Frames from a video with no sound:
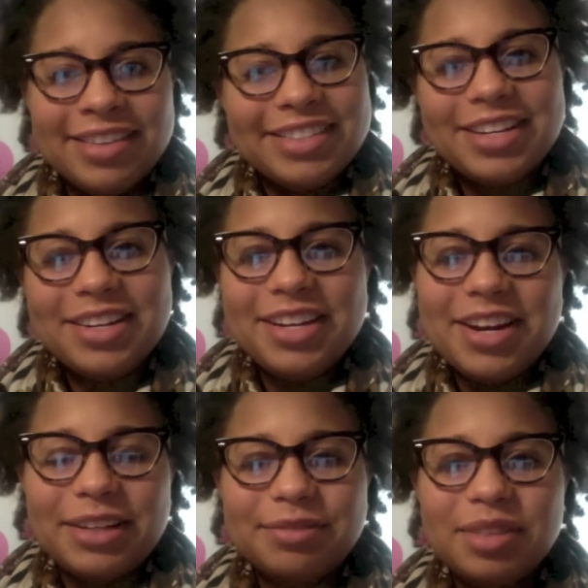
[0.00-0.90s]

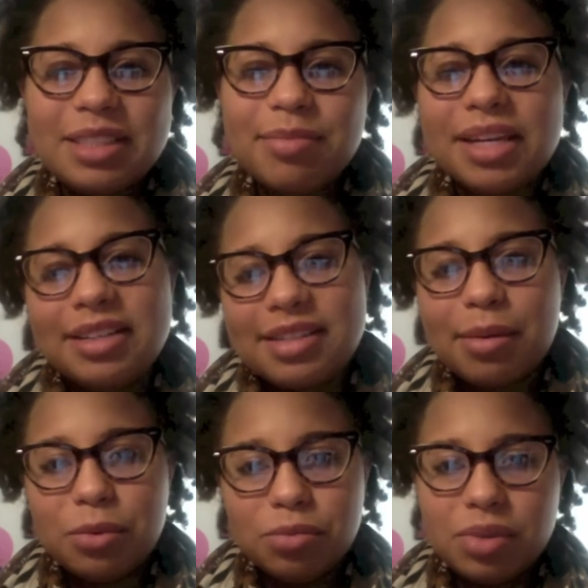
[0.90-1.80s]
So, some things
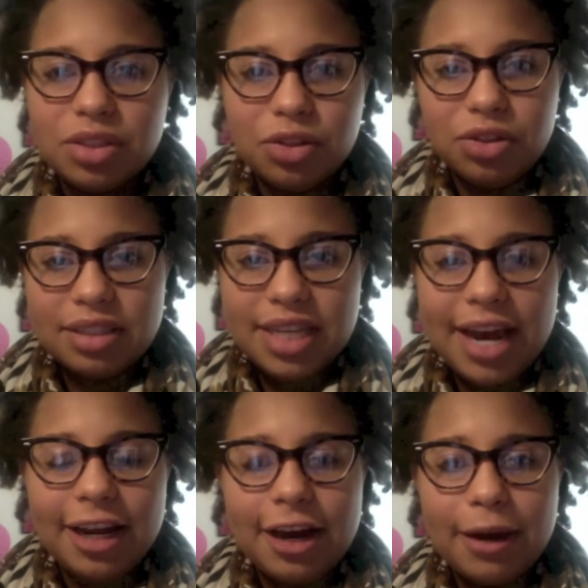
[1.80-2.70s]
I'm still
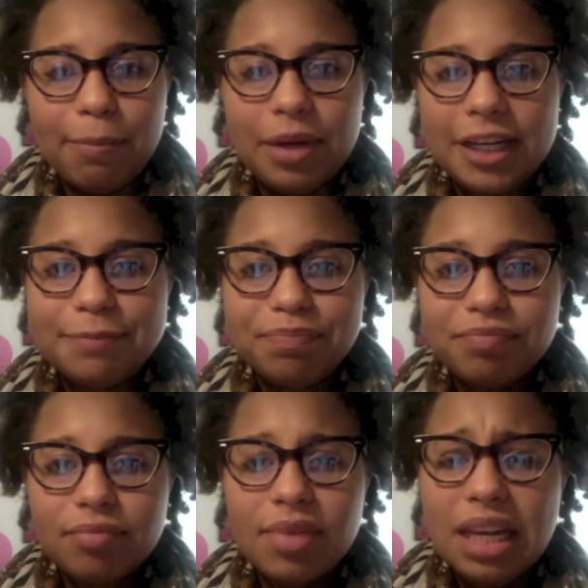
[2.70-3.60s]
deciding on, but
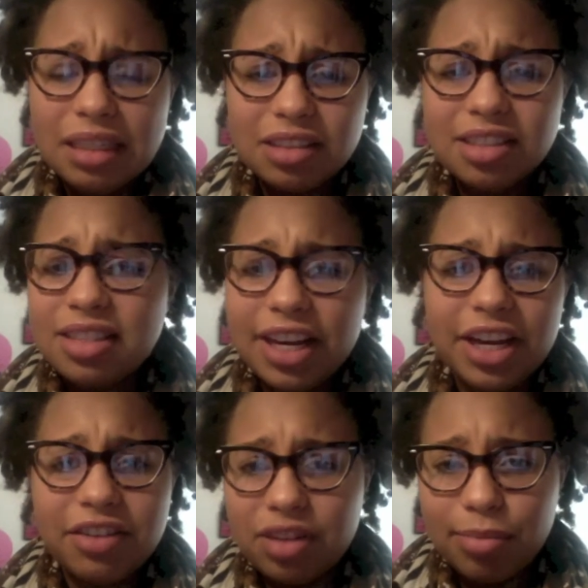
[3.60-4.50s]
just take
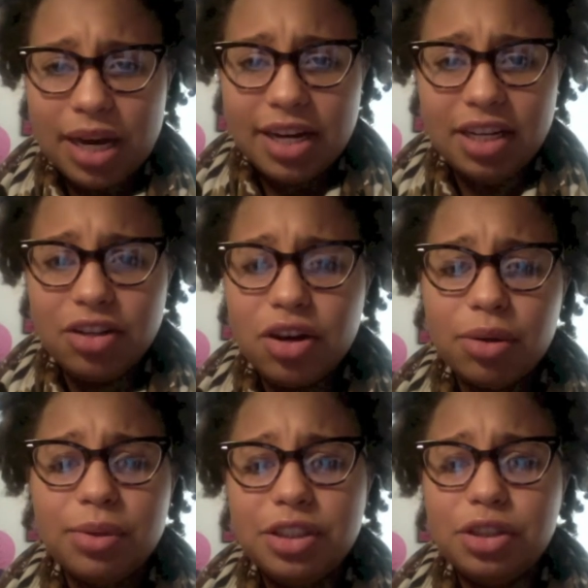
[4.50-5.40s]
care of your body. Know
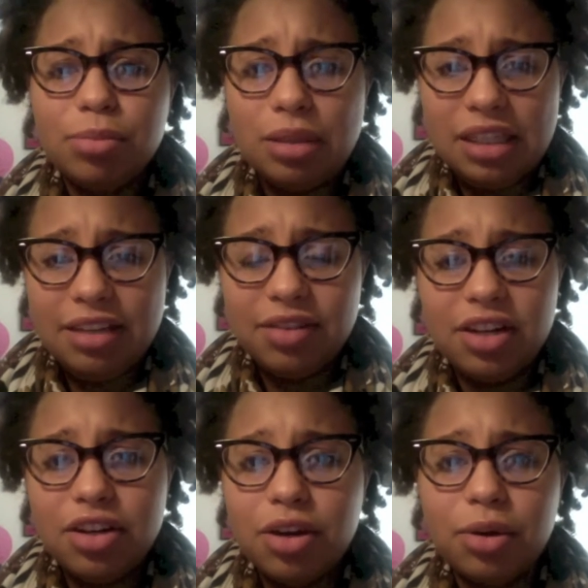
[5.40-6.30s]
what you believe
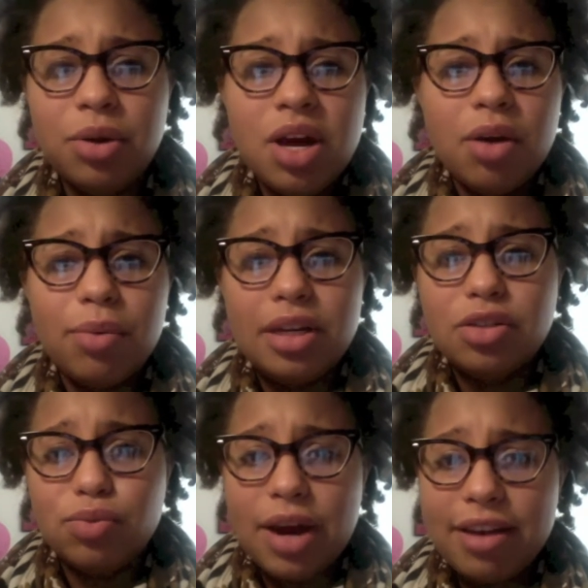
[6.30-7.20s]
in. Know what
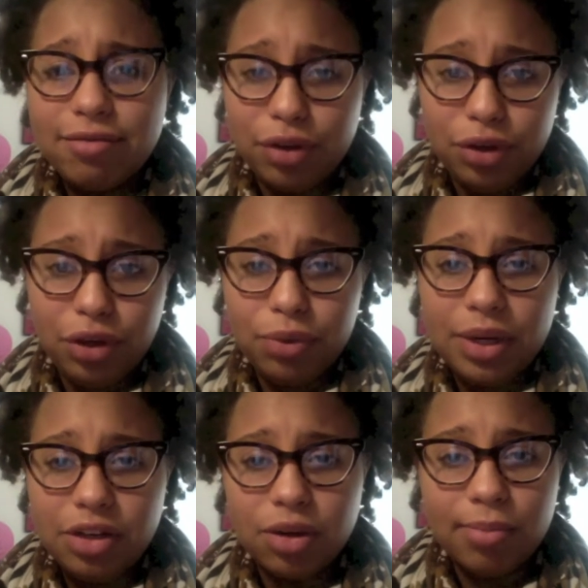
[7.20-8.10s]
is right for you
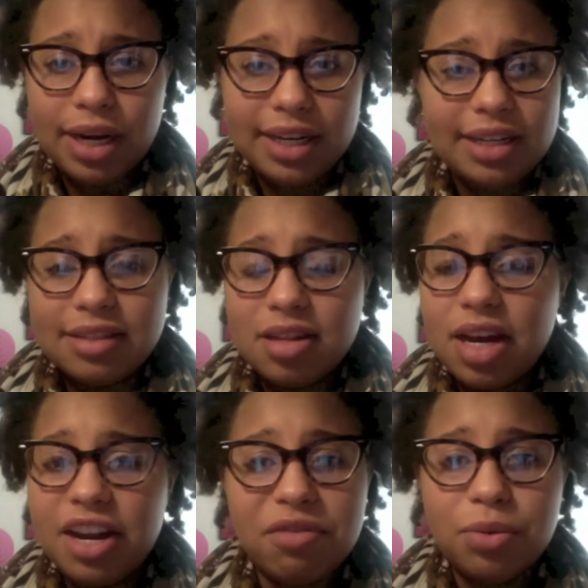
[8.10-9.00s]
and your body, because
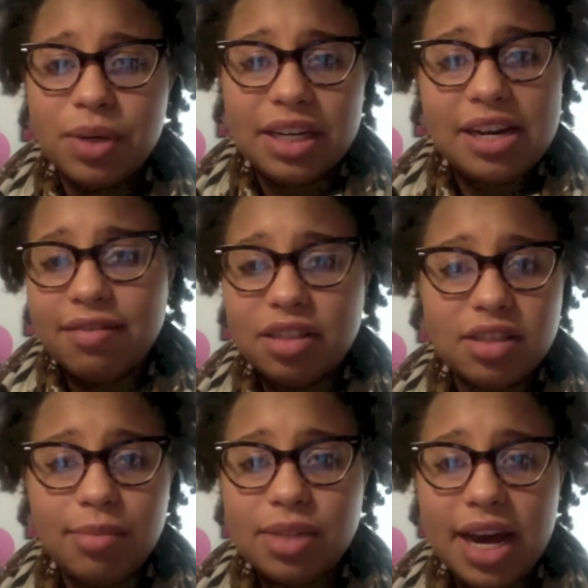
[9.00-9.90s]
not everyone can have the
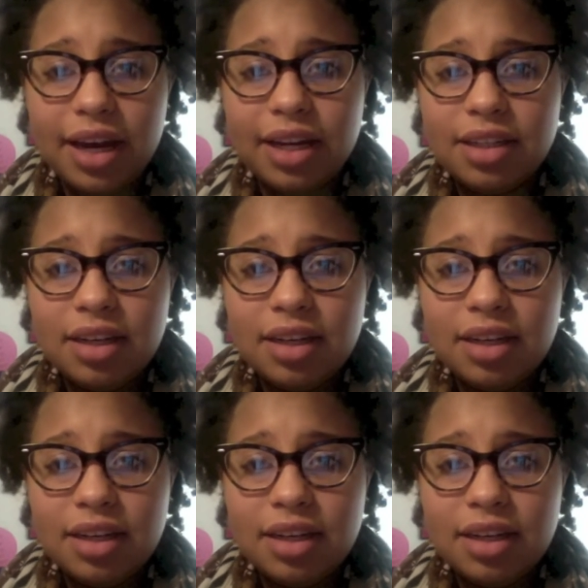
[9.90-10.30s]
same diet.